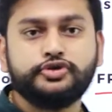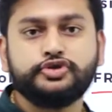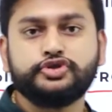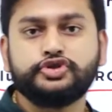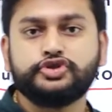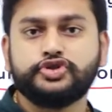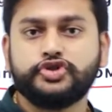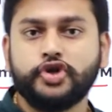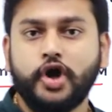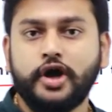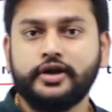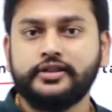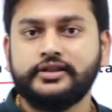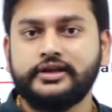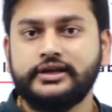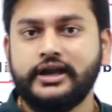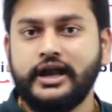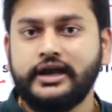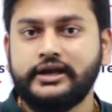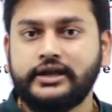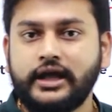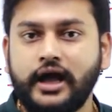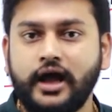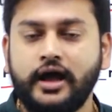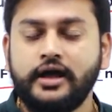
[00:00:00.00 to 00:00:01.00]
to sort the
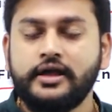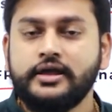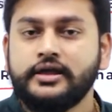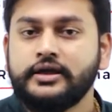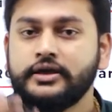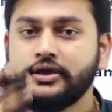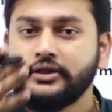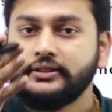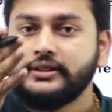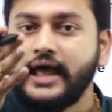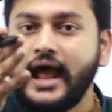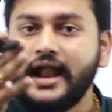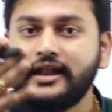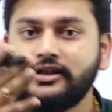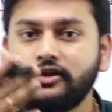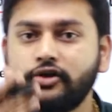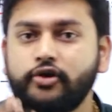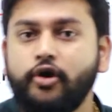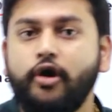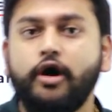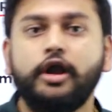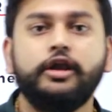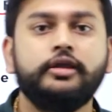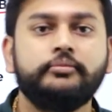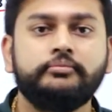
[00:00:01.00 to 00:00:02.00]
data, that
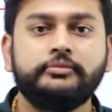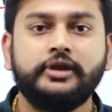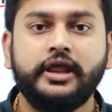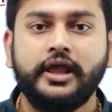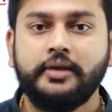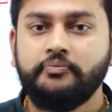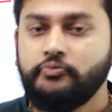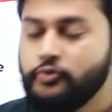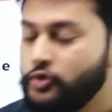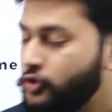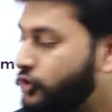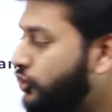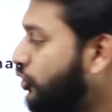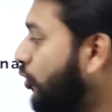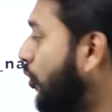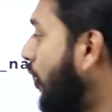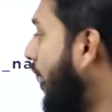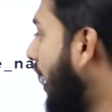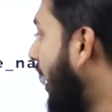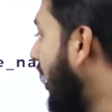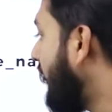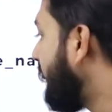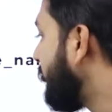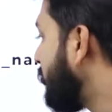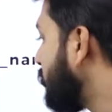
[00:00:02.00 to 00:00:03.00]
column name you
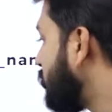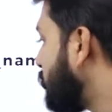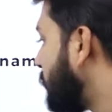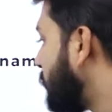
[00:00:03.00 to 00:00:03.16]
have to